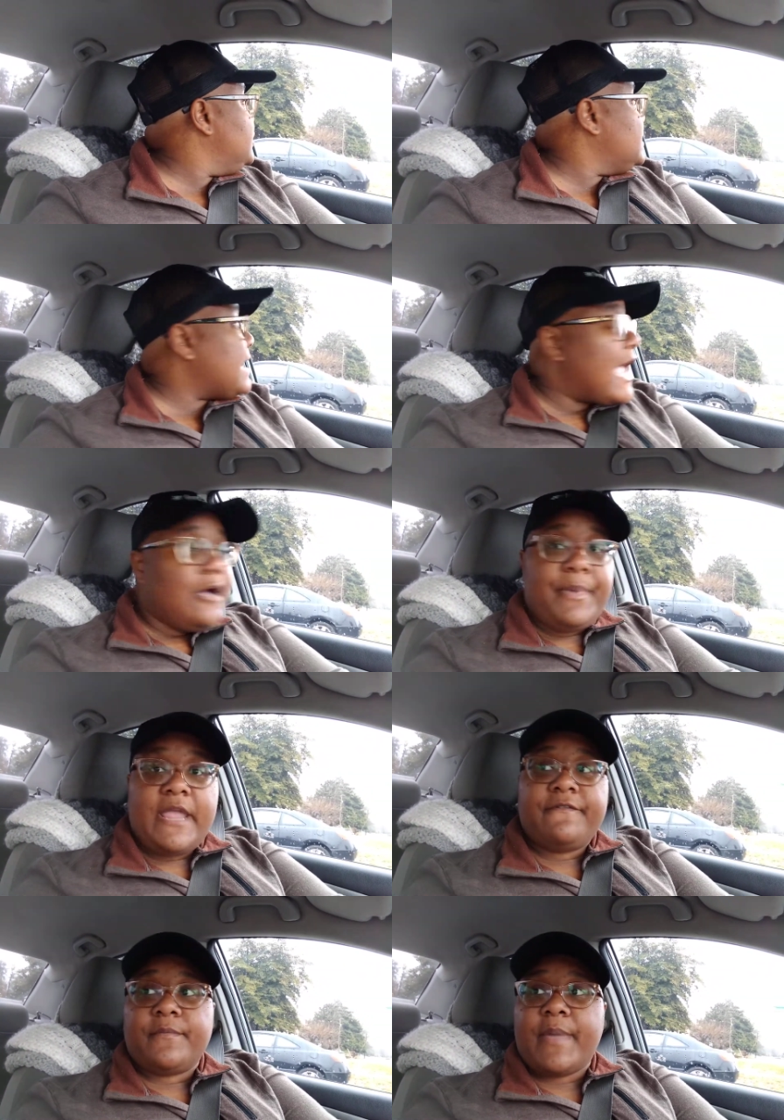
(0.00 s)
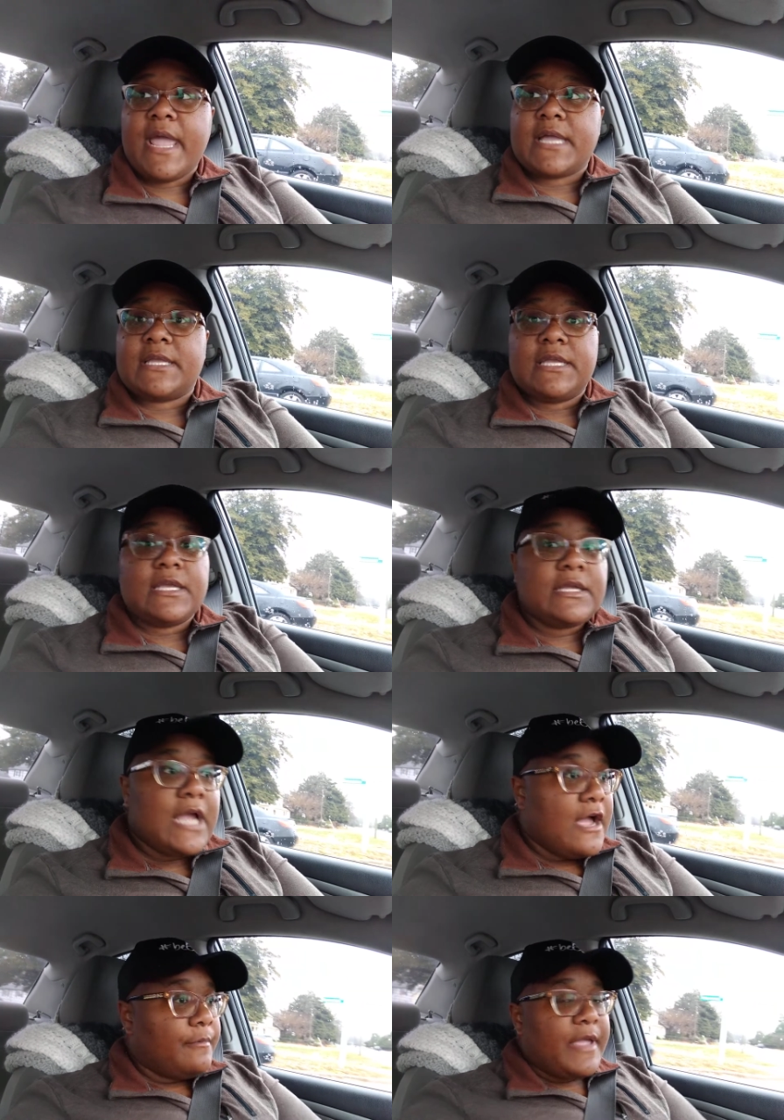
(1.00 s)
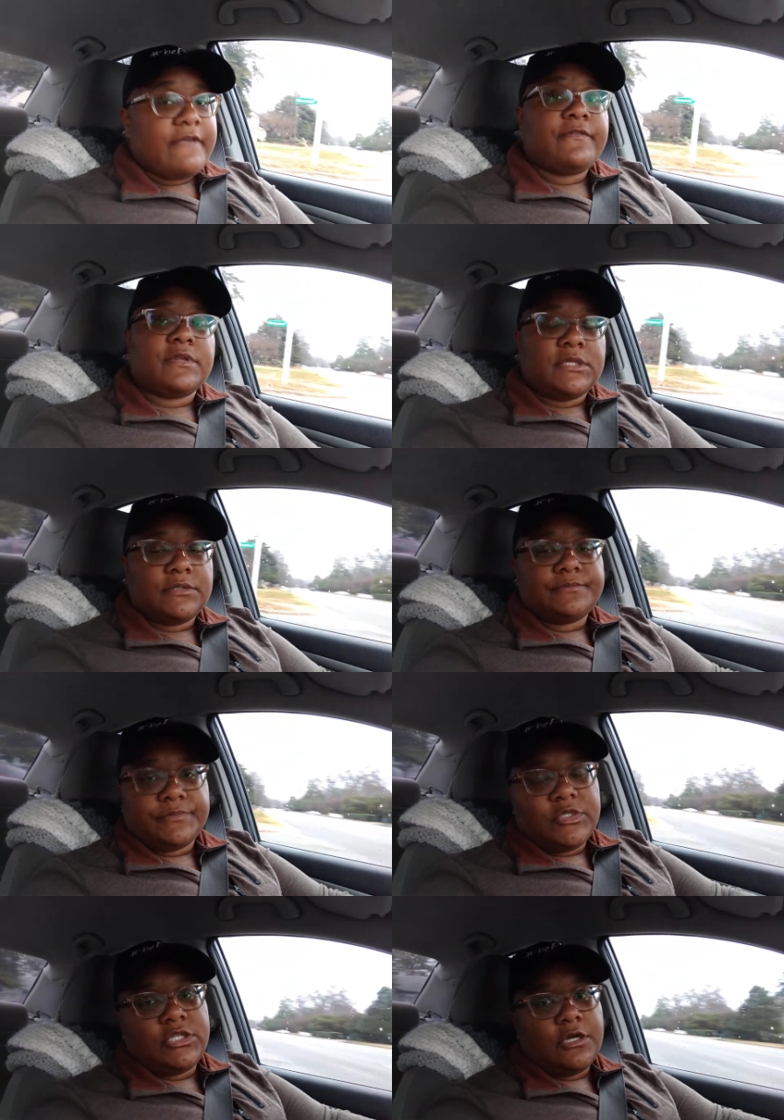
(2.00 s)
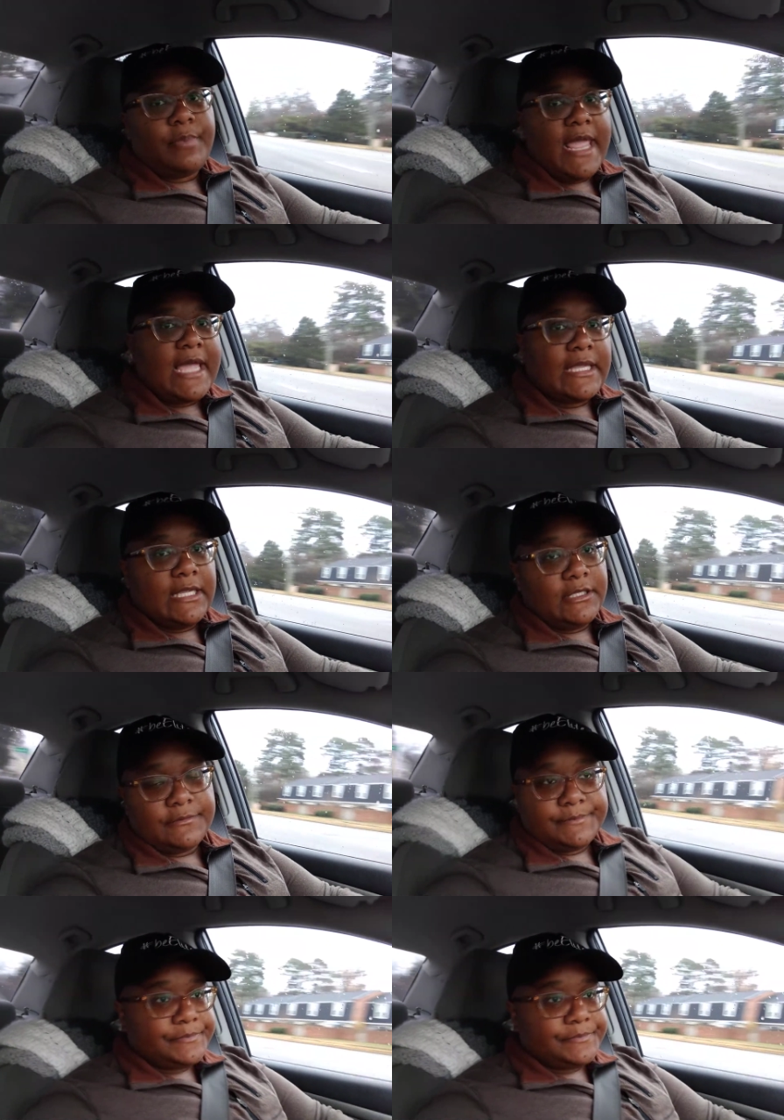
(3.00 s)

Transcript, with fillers: She said, "I'll pay for packing. I'll pay for the, you know, packing."